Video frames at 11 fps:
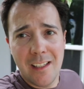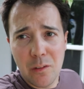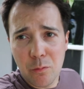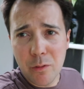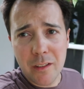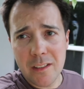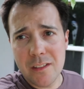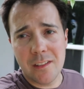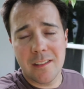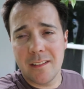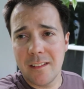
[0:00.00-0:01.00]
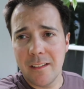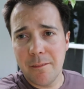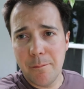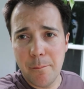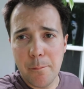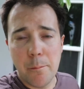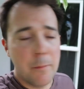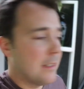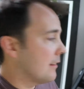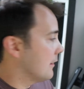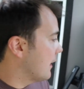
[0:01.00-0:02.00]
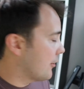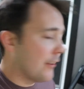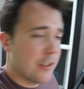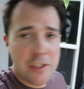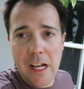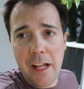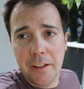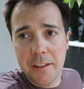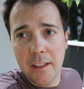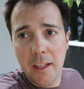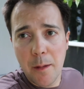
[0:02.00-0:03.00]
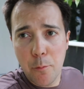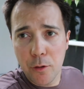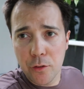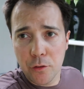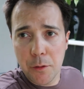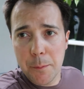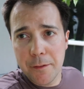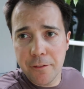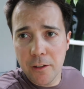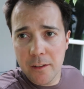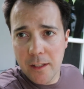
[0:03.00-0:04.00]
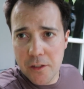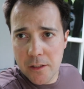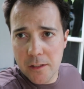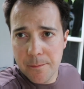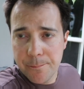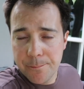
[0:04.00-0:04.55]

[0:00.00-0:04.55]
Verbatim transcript: It's really just, it's less functionality and more screaming for attention.